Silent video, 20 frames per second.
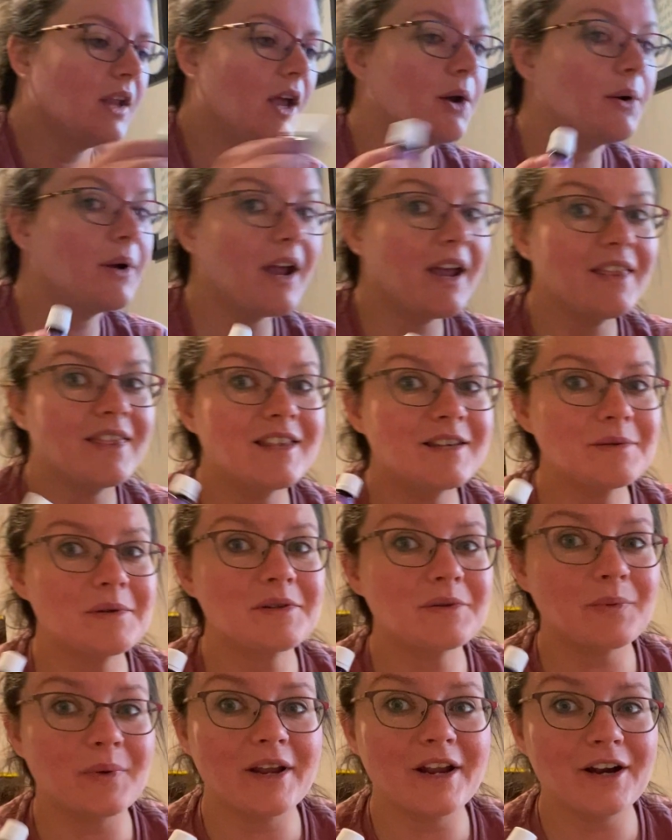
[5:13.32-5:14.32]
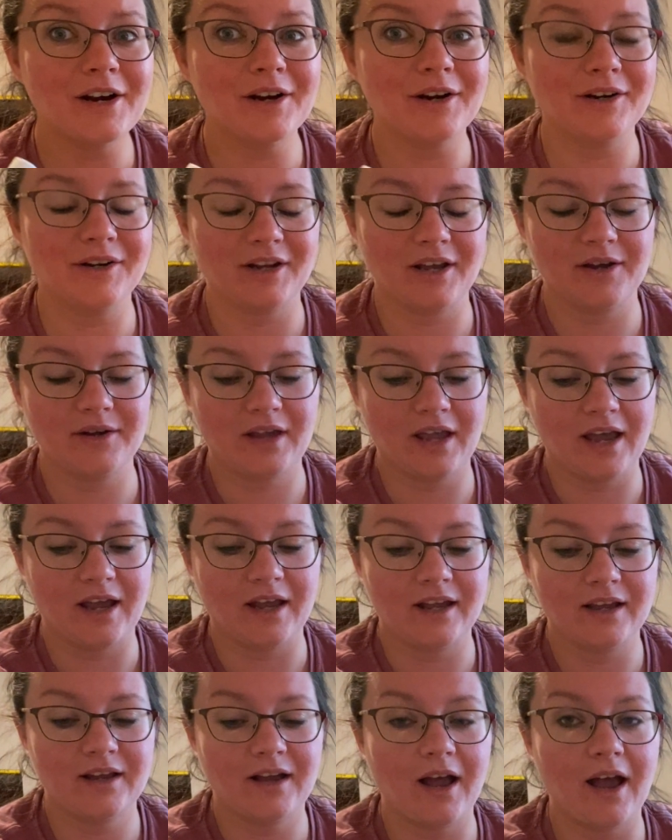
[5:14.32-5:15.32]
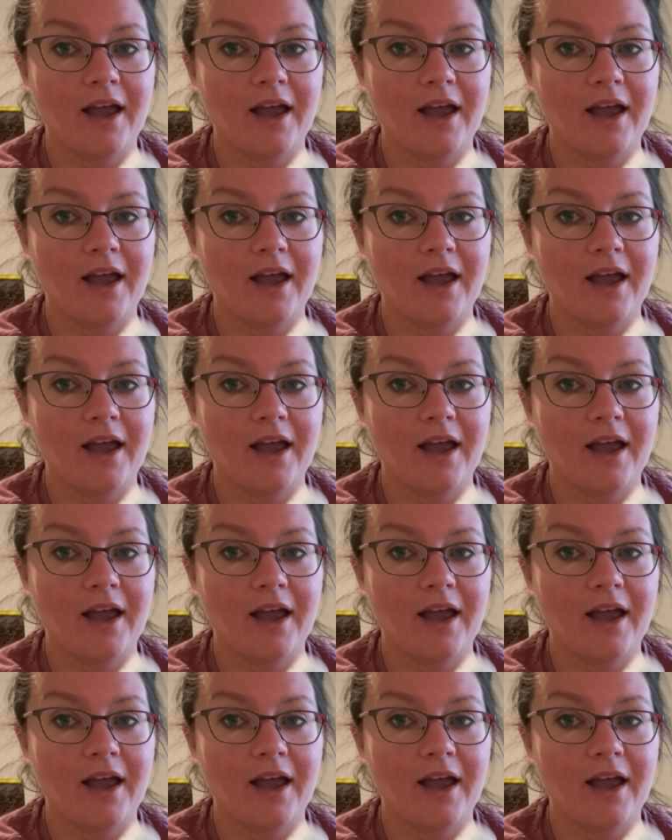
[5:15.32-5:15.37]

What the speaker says: Okay, this one's weird. Okay,